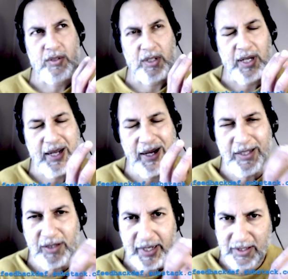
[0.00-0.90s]

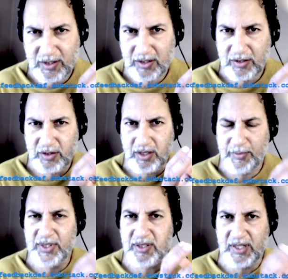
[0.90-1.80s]
highlights
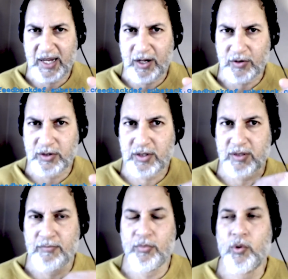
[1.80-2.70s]
some of the sounds
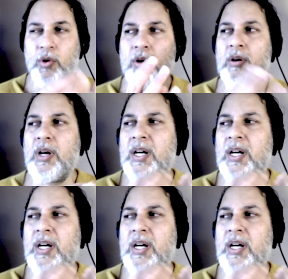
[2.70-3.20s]
more